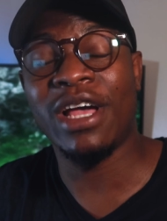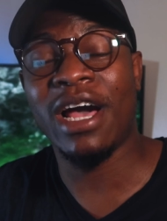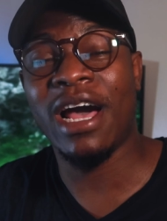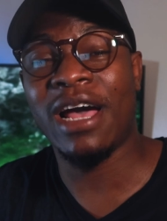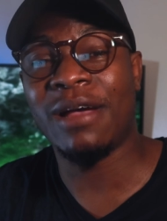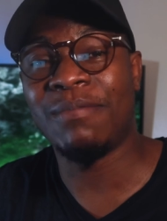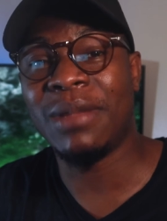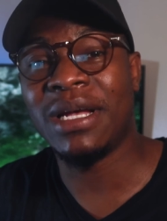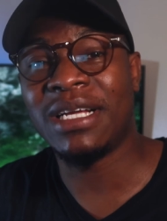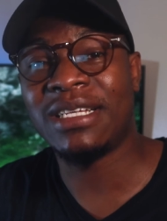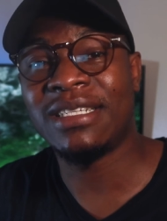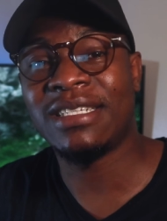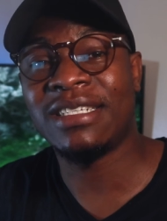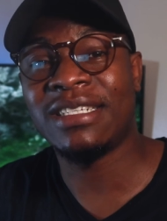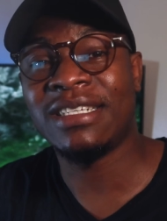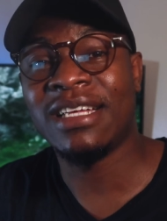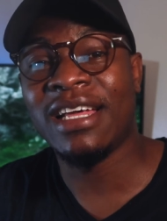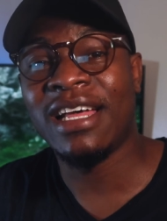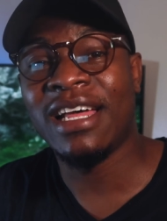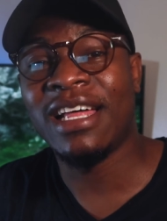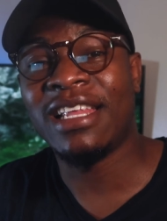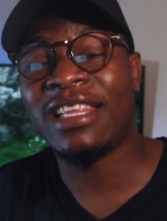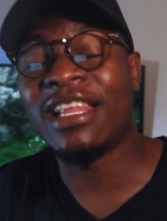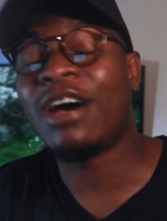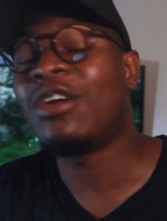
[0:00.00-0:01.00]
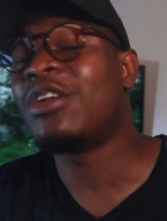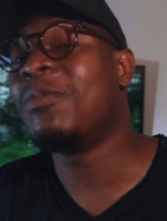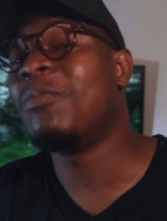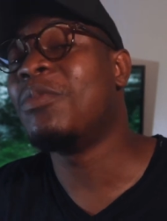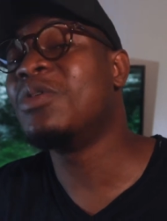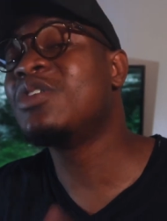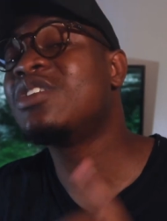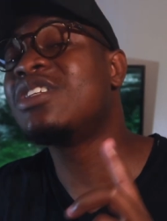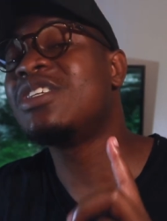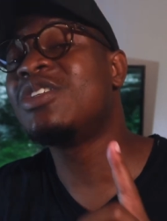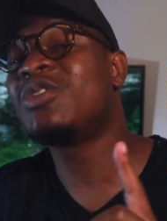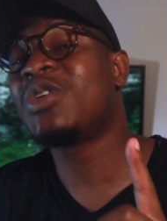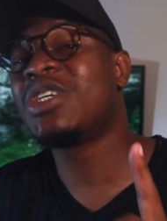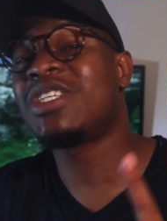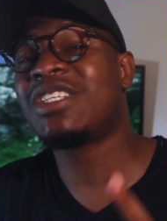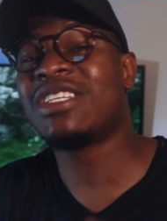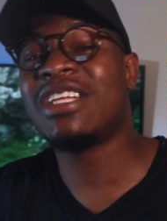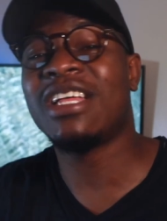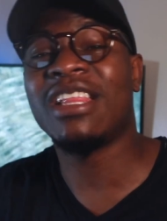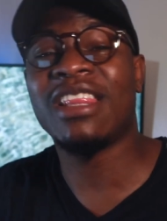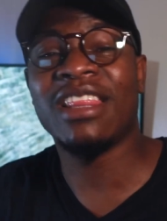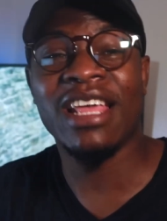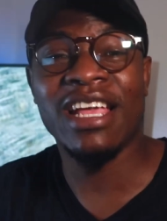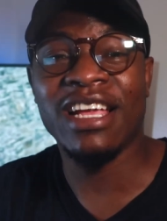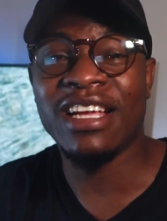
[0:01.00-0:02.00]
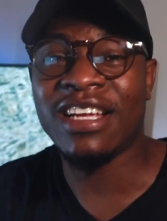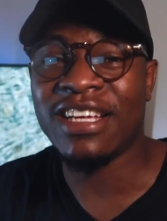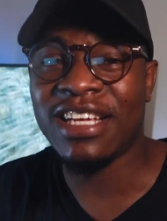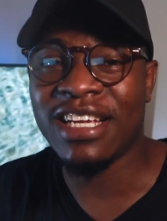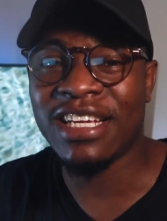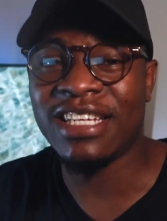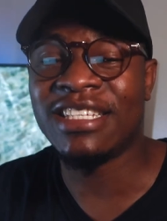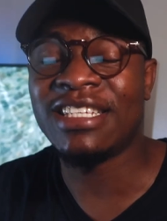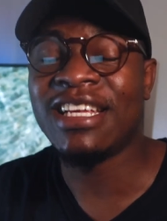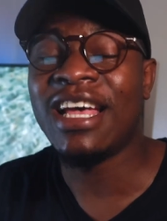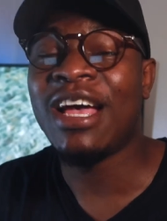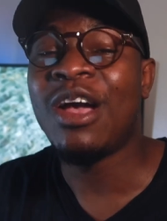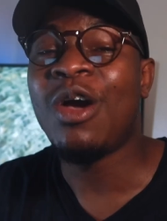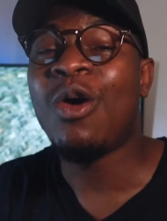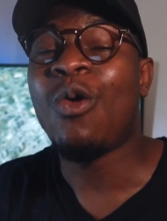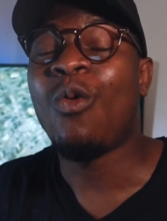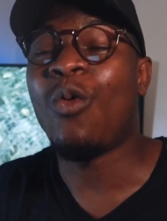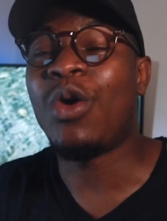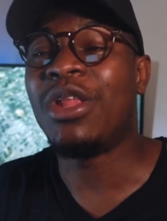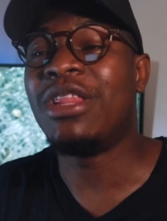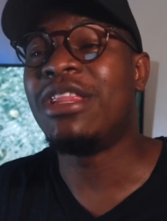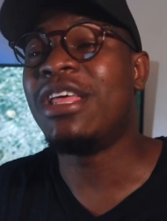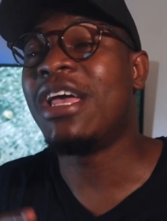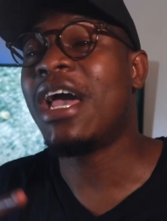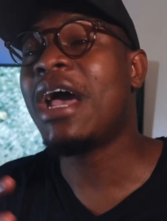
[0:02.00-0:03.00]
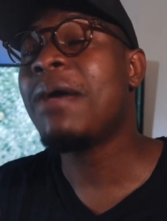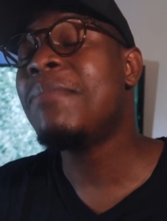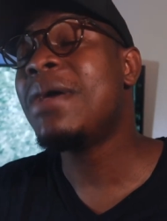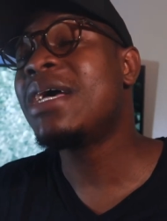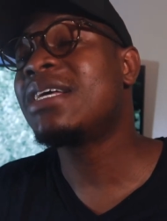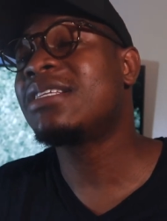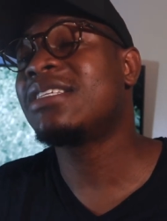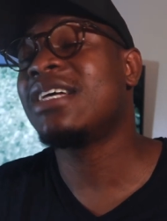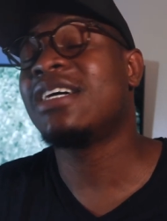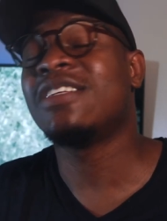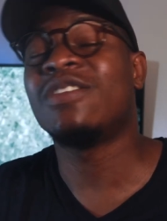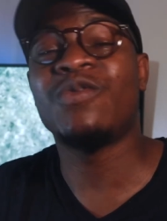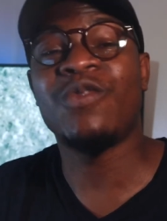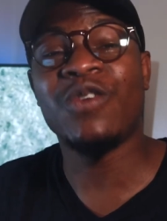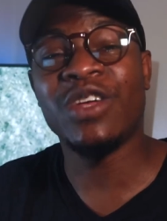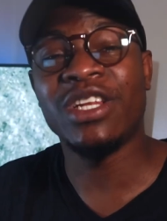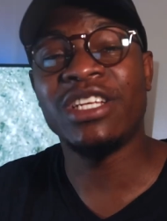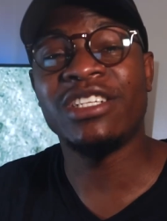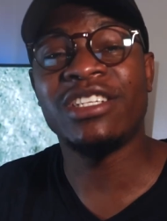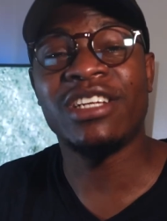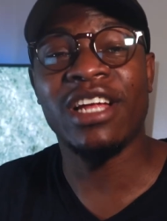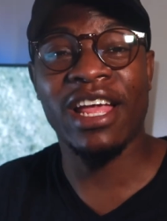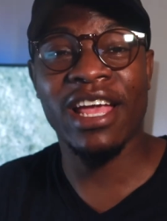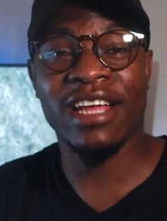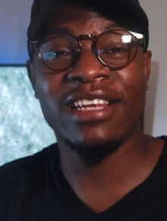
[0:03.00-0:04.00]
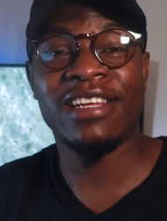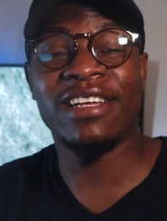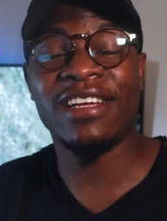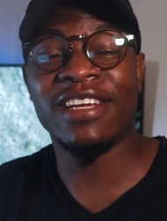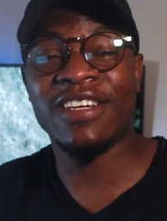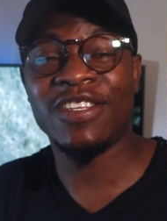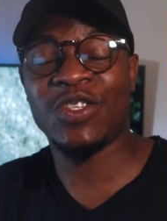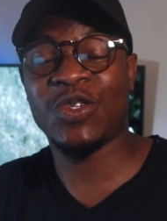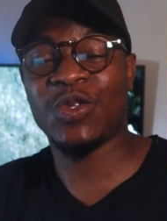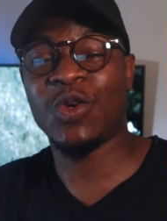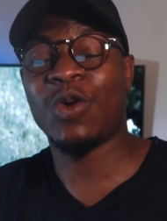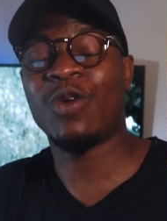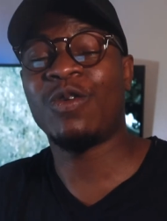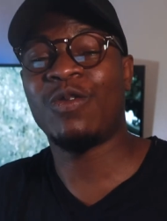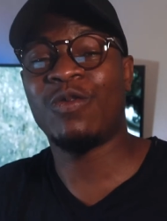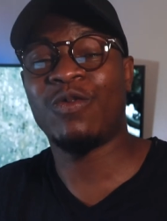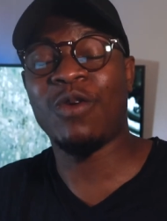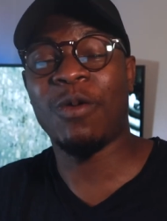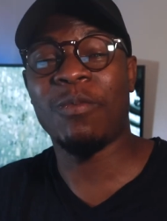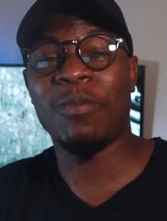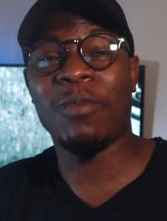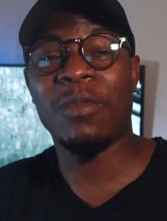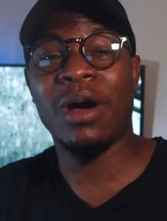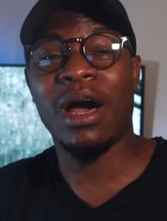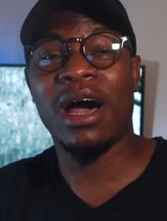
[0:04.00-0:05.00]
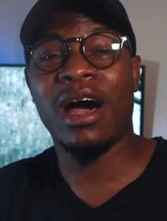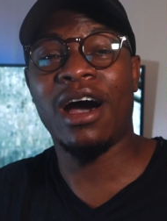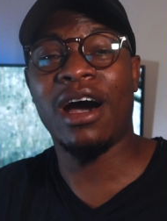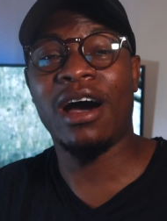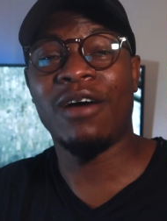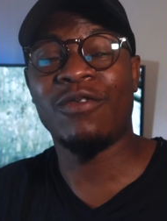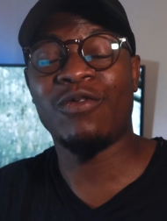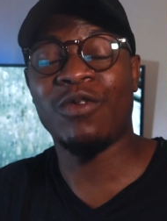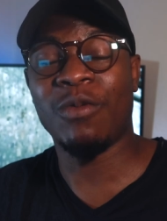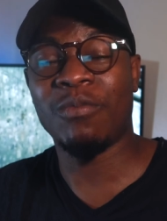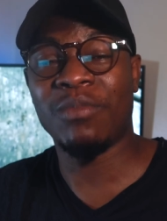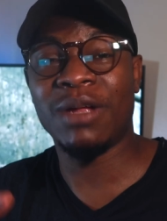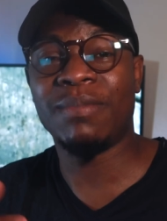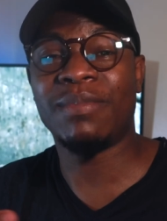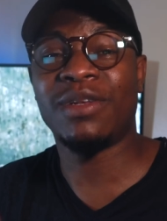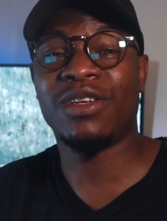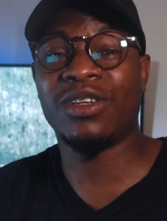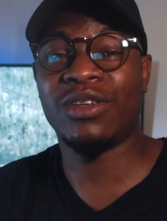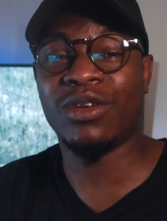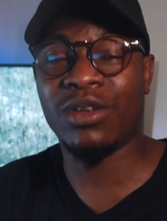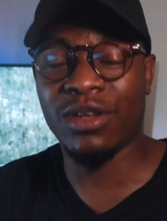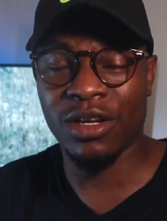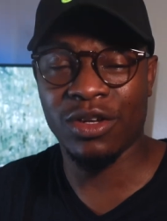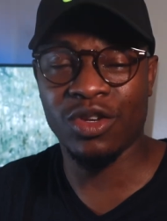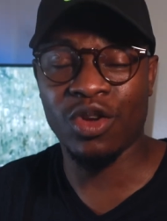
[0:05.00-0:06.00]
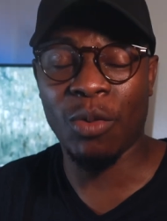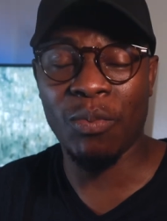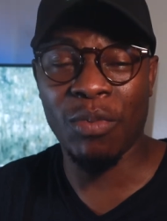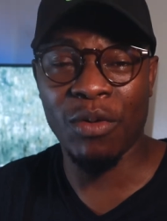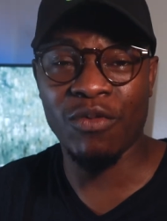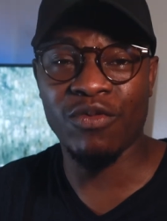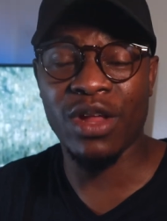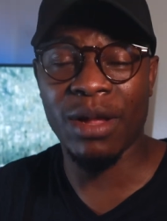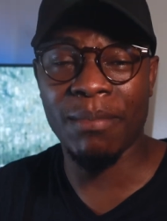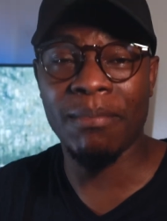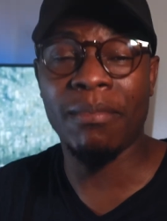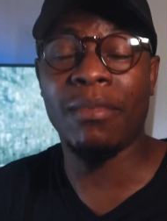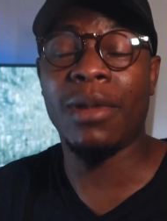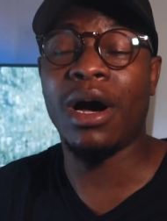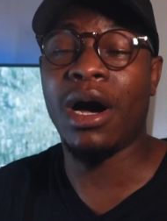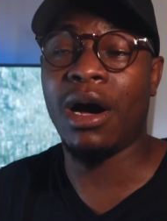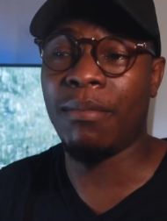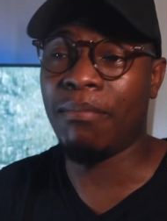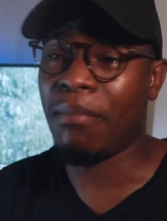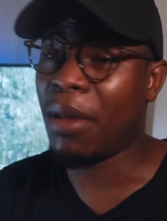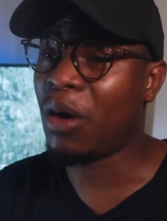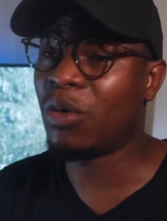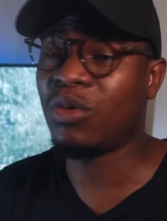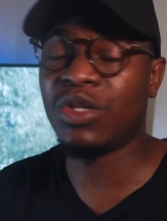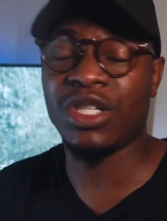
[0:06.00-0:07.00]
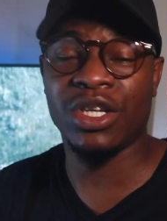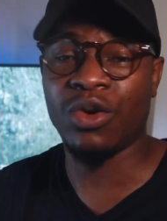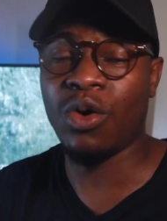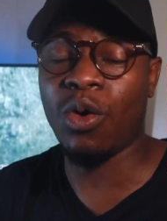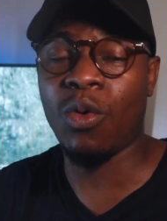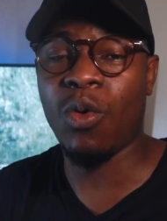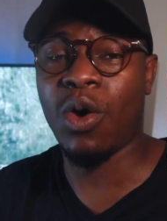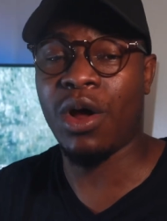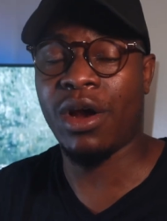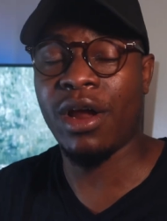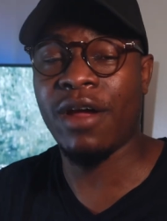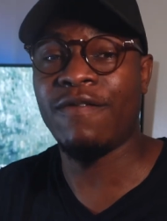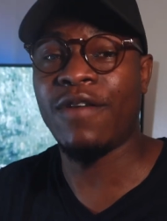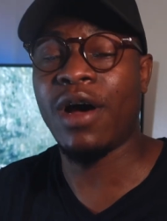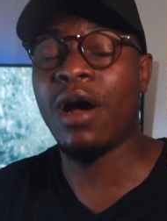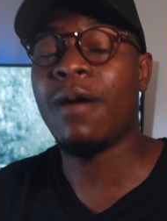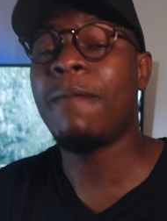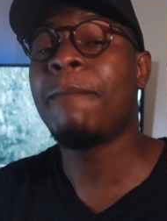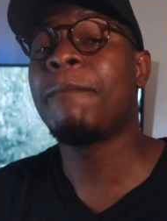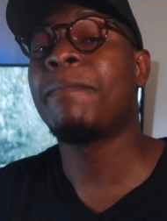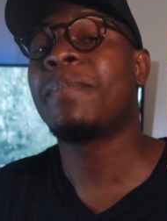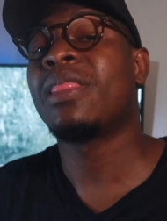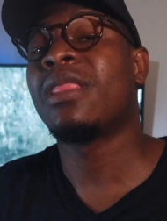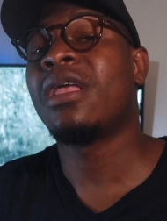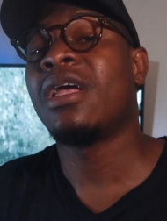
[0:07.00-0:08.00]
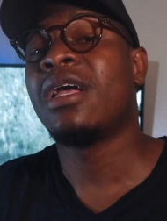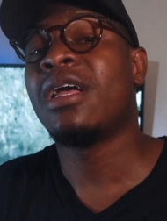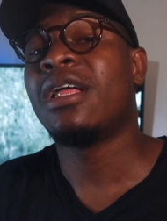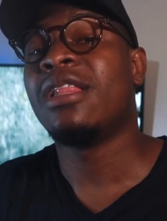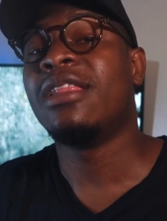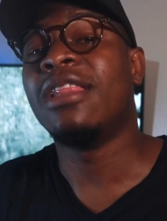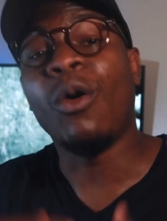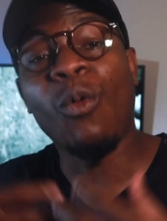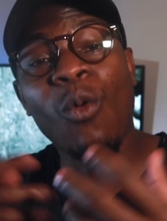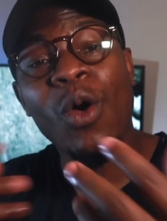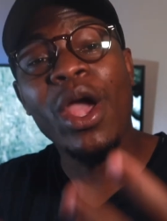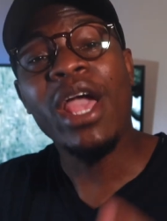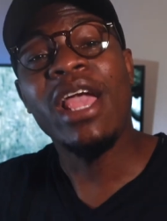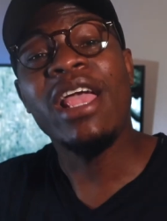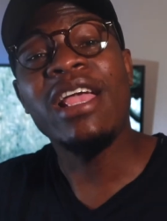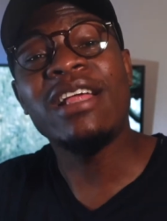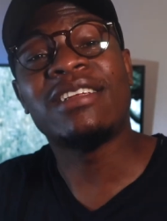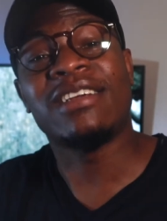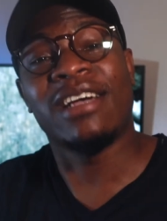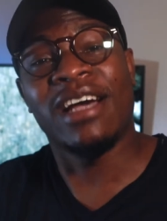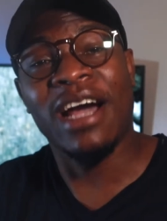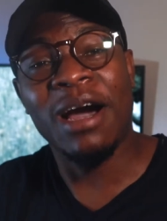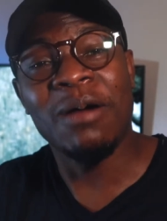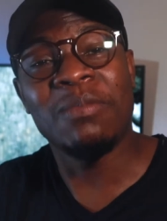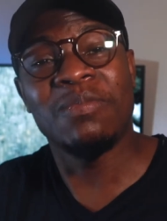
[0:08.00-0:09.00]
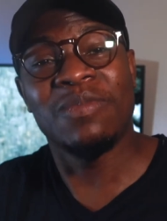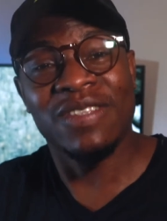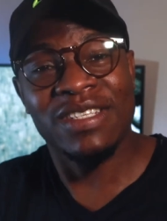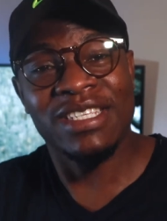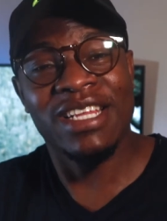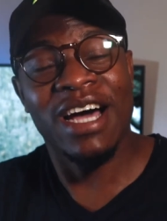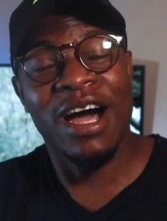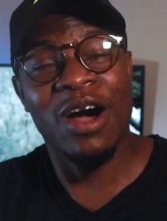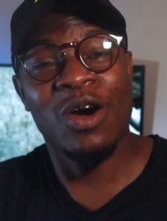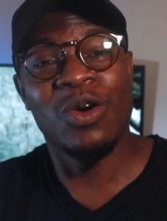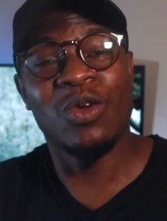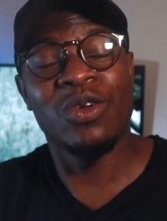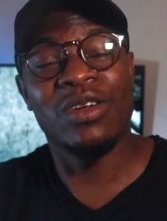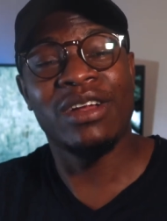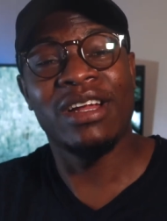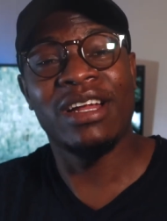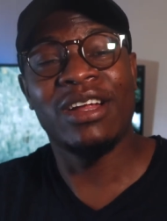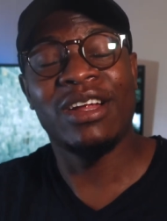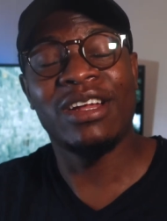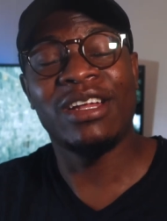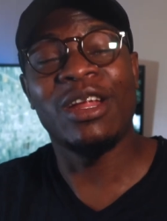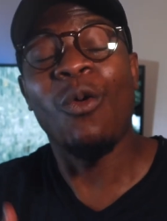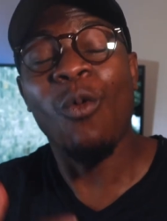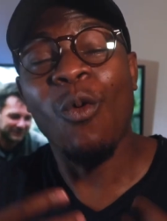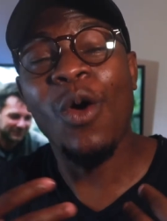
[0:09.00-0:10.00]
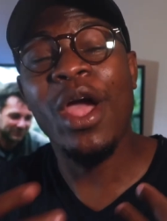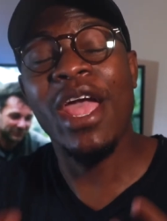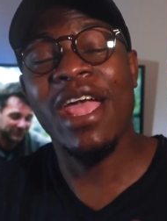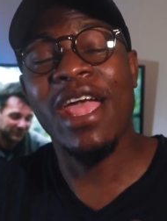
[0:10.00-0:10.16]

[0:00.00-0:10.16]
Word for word: of the IBEX. Now, the most interesting thing is when the ibex has finished getting its salt from uh, from the, the, top of the uh, mountain or whatever, the way it comes down, the